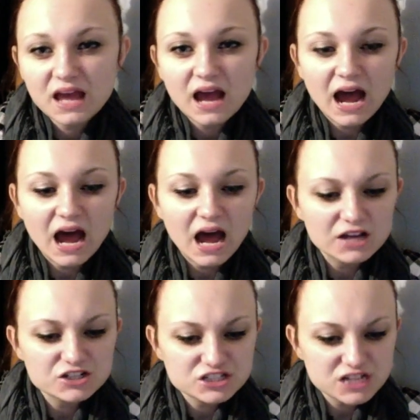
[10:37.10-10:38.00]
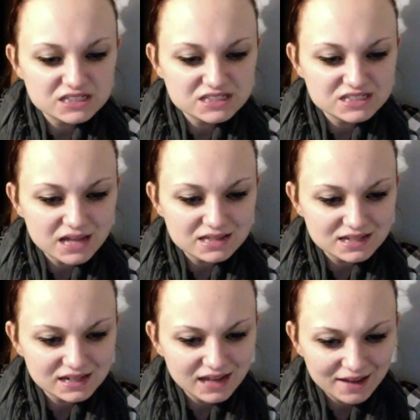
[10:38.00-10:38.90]
uh, she
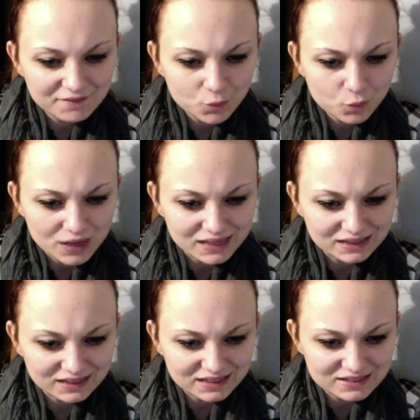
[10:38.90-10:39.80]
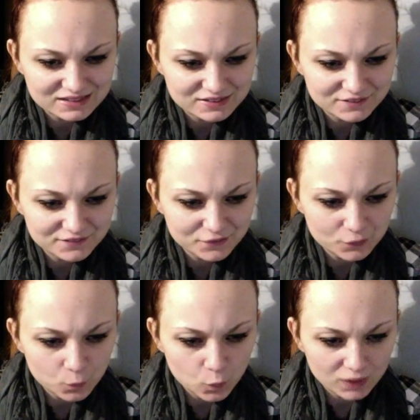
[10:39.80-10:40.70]
doesn't have a wait list
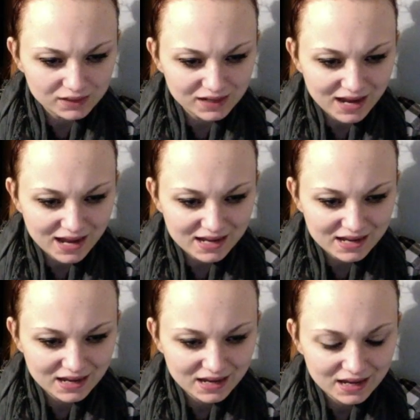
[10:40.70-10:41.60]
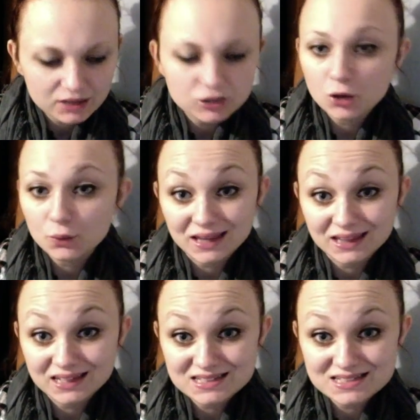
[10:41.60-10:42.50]
from what I, no wait
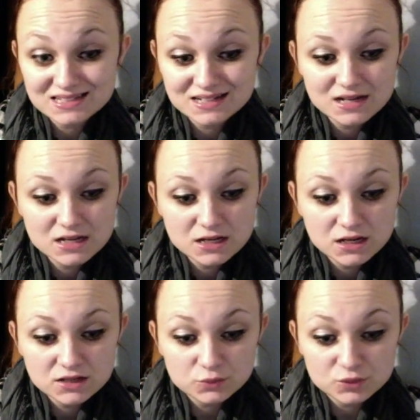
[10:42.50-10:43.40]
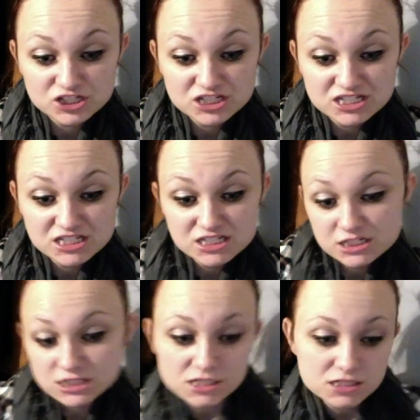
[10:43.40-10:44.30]
list, which is
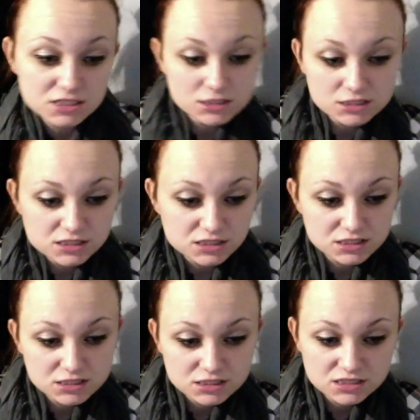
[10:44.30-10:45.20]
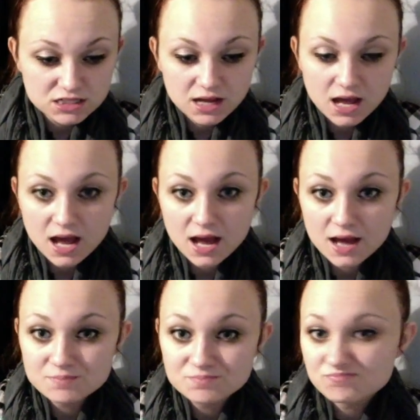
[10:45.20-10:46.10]
good.
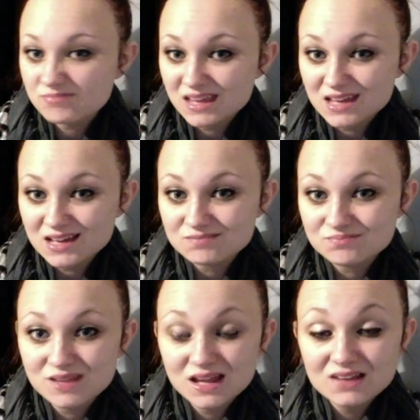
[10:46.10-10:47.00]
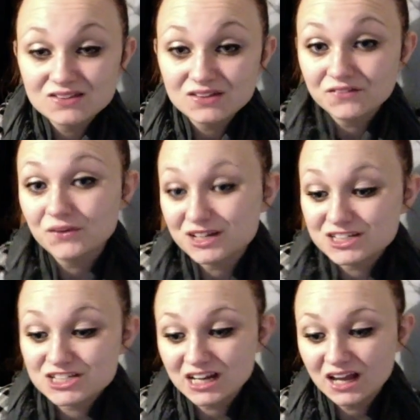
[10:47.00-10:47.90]
Um, yeah. So if you want to
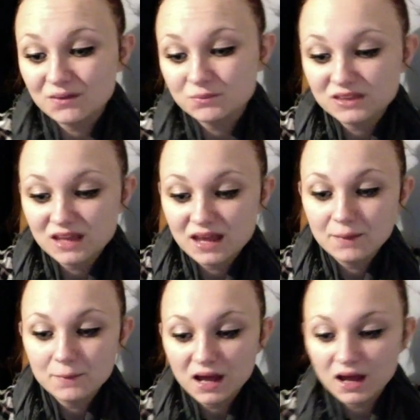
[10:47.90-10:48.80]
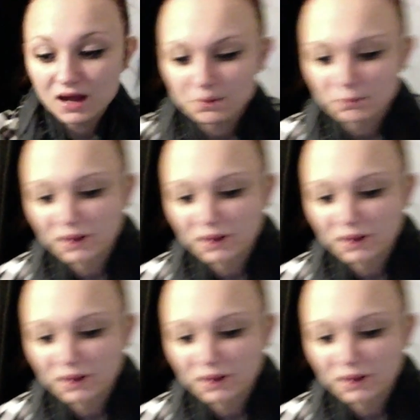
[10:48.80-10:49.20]
check out them, um,